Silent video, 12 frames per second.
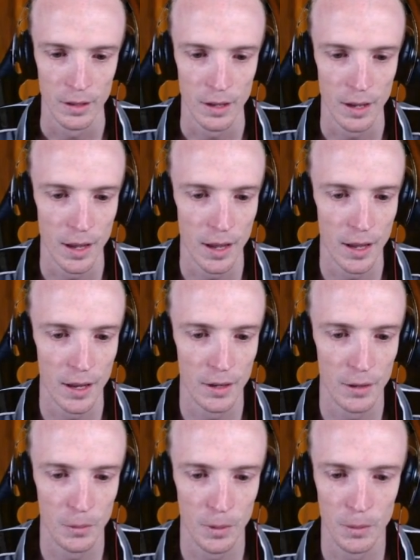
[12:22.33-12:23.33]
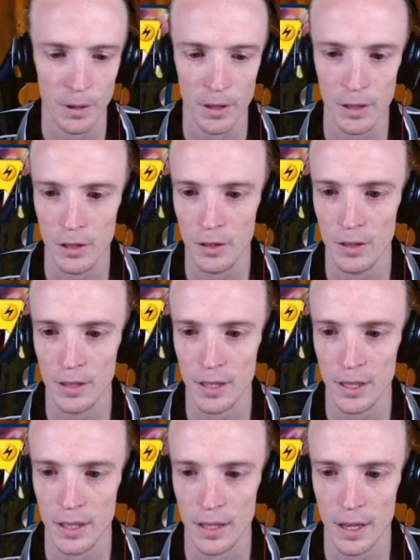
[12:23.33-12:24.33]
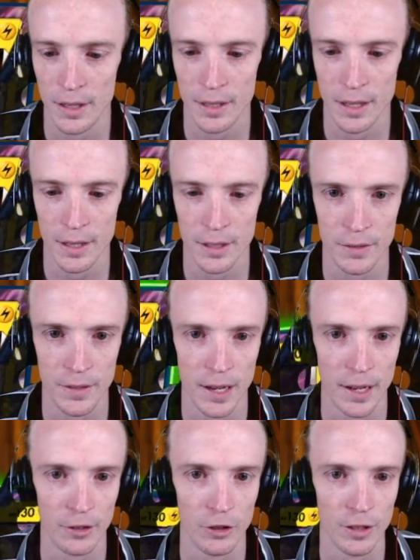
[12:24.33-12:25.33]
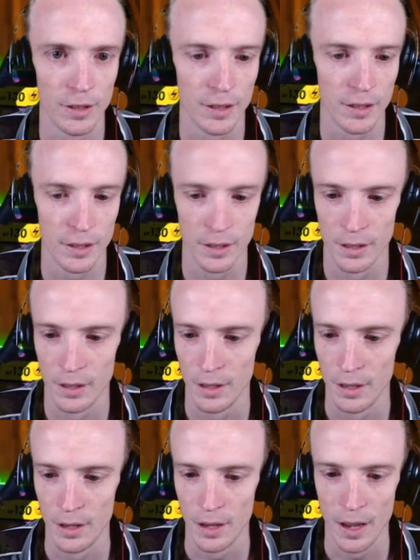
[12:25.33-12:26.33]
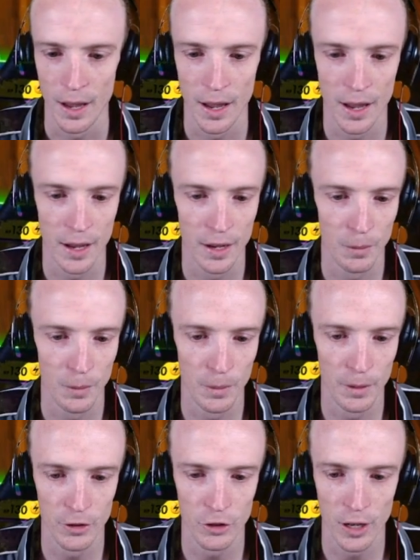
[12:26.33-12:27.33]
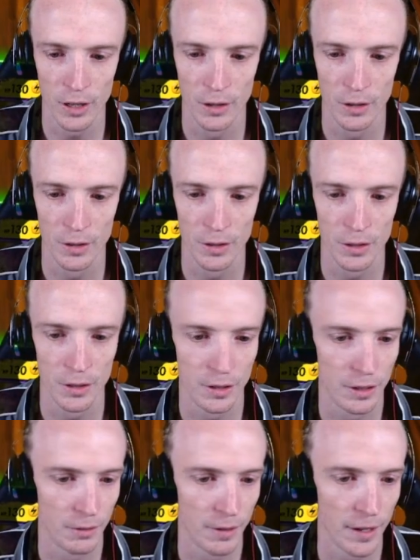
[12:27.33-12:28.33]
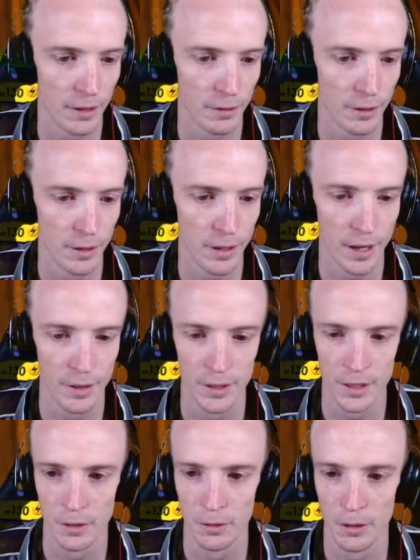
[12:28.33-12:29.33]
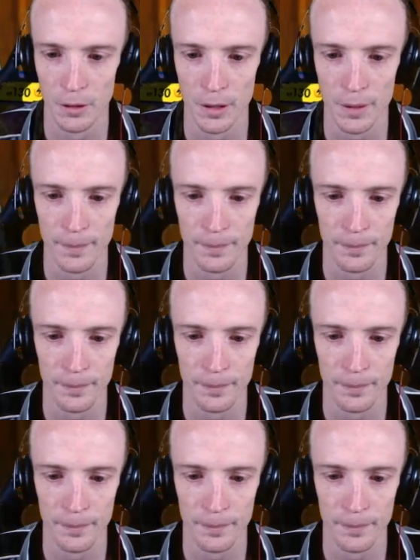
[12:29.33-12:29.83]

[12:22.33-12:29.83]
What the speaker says: And we want to use the Dance of the Ancients. We want to chuck it onto the Oranguru and the Zeraora.